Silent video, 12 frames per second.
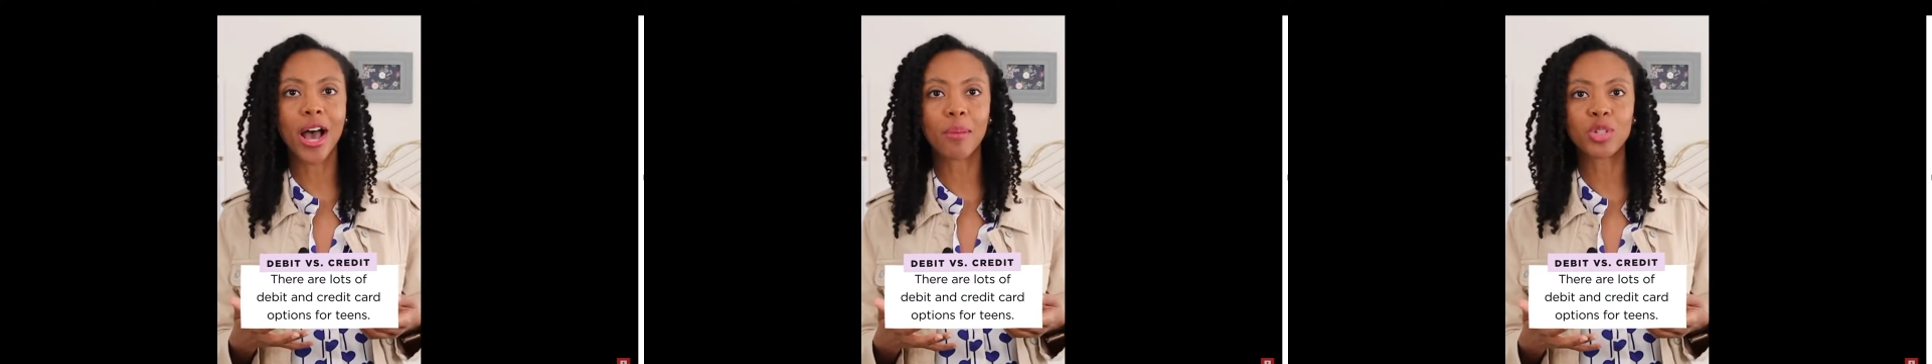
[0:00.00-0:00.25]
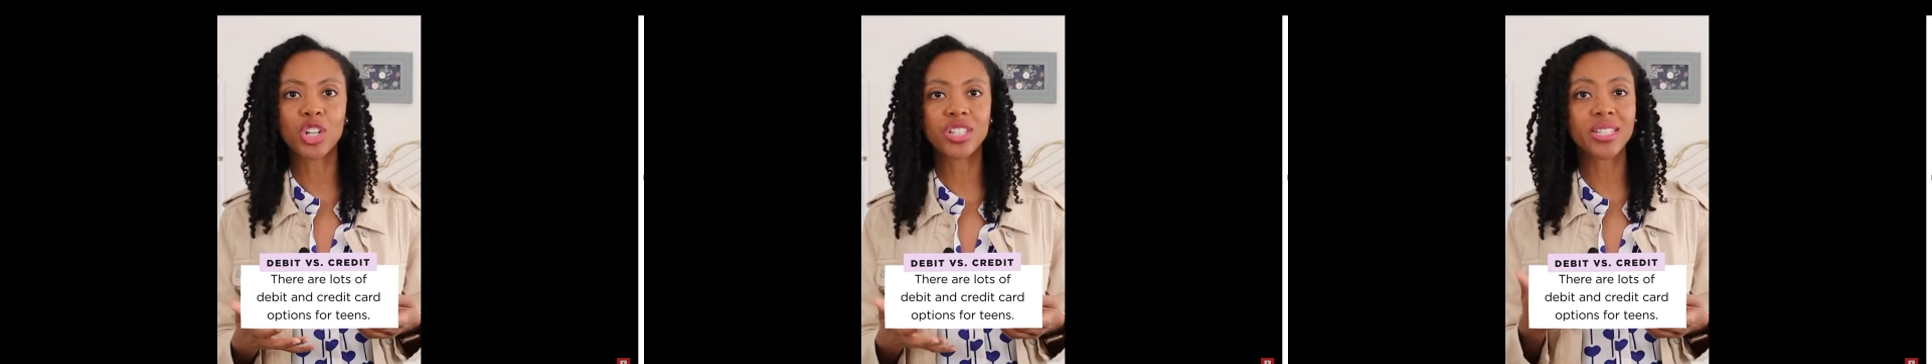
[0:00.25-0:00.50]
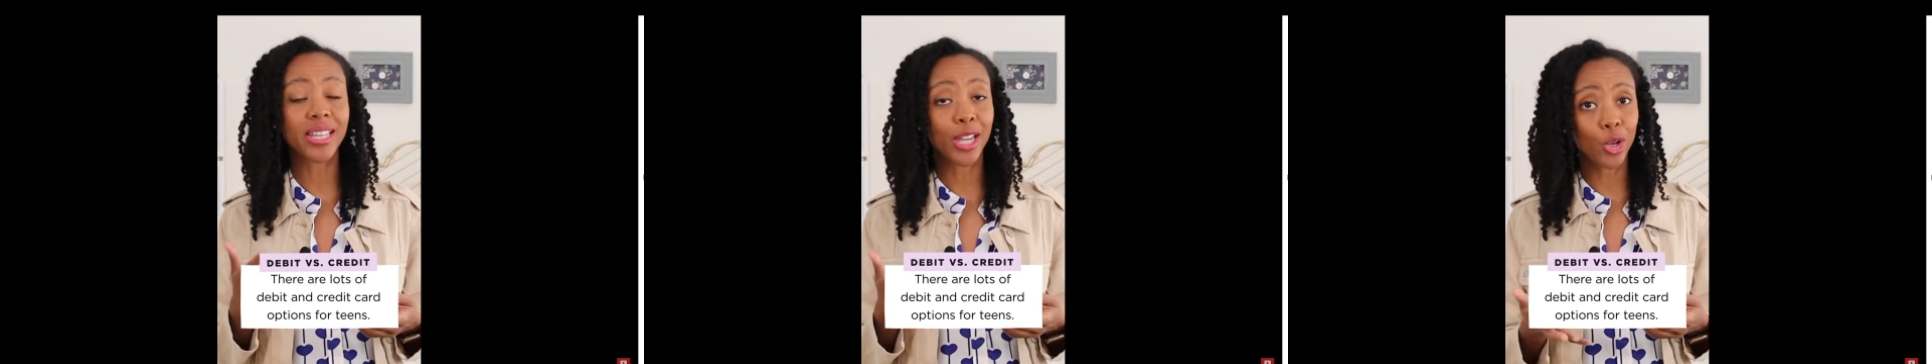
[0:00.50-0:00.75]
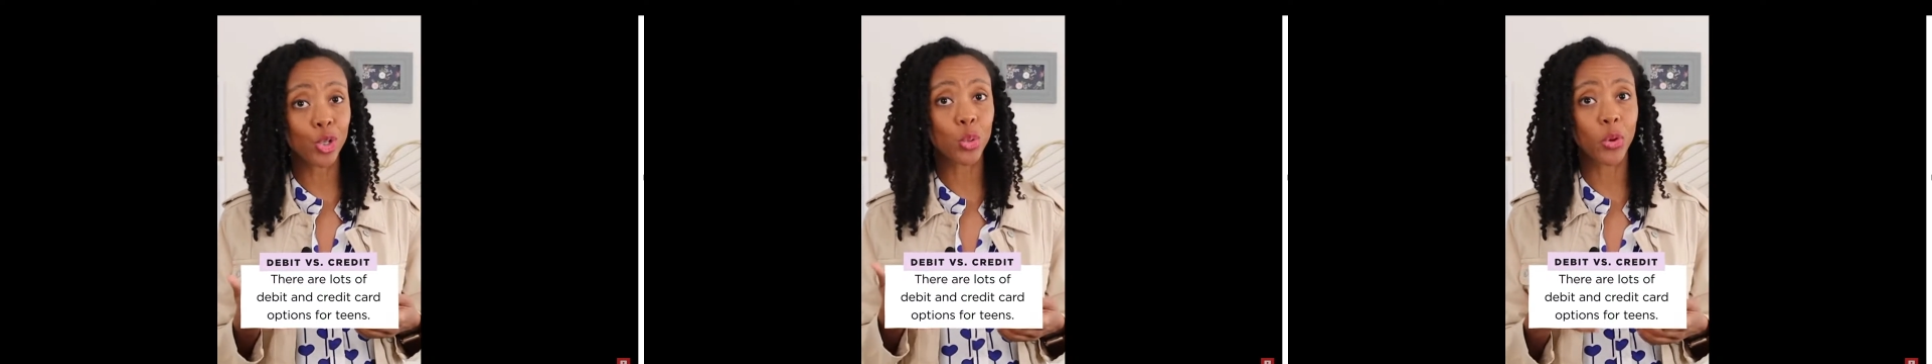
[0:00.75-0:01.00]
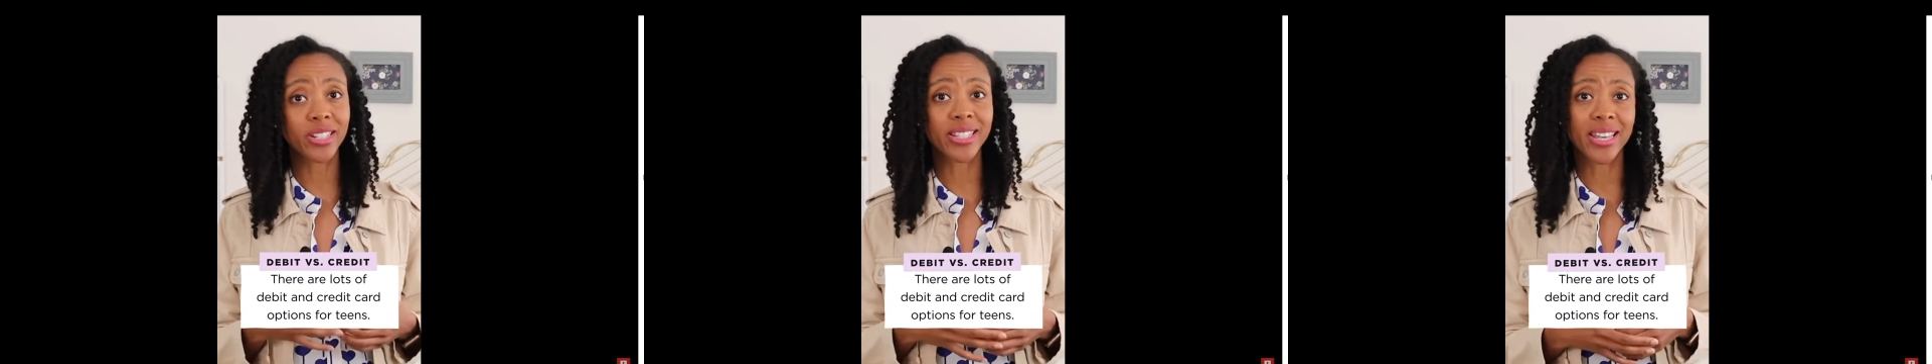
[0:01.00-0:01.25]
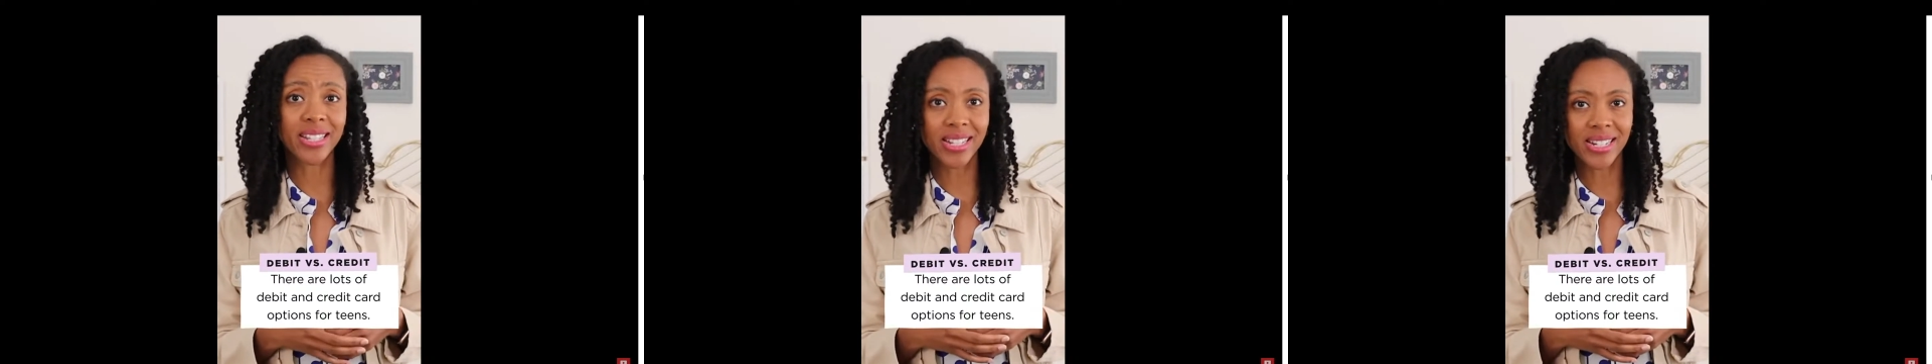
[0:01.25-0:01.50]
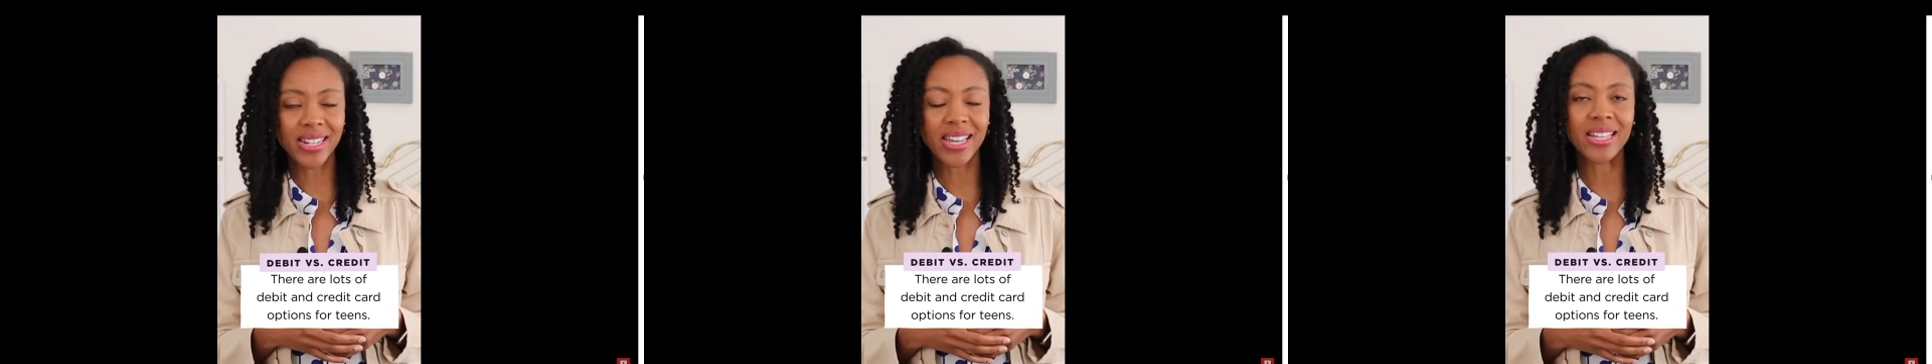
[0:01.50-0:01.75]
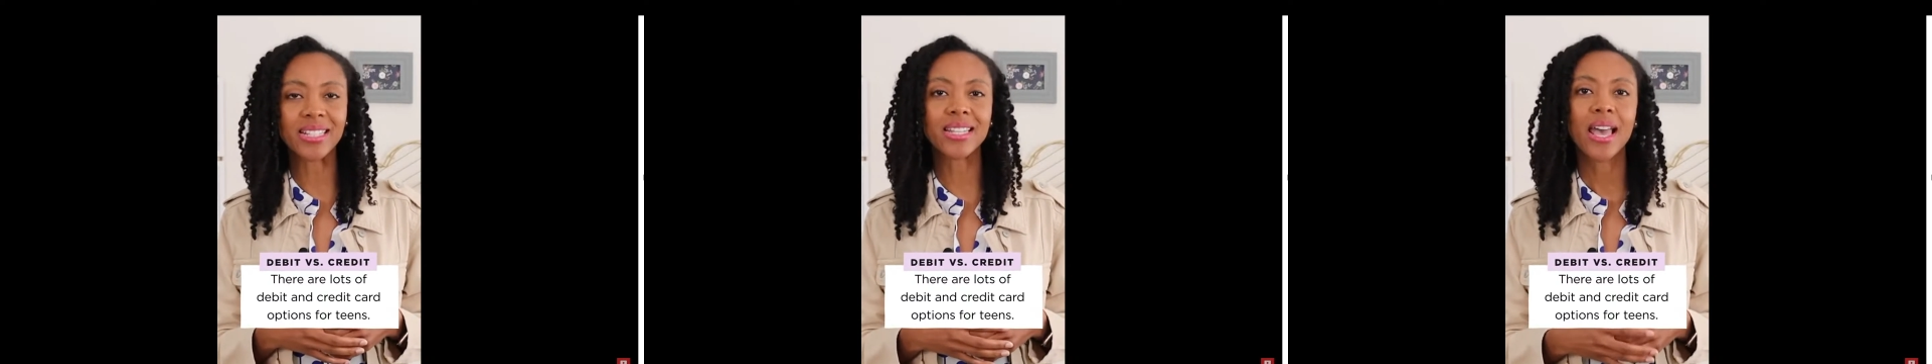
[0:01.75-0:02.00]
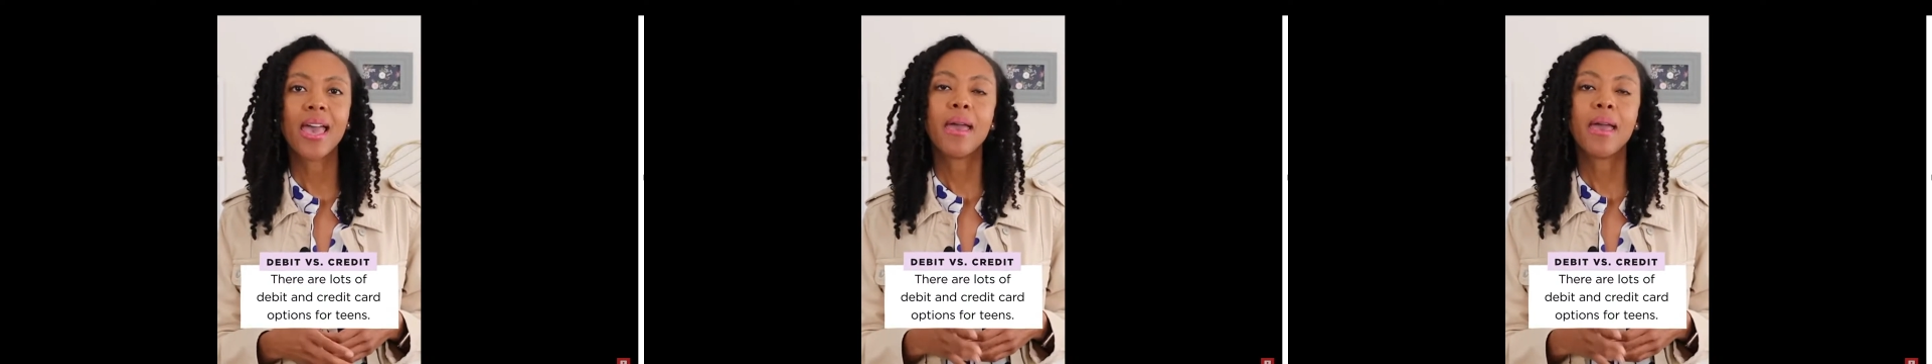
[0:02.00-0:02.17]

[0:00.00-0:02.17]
options geared towards kids and teens,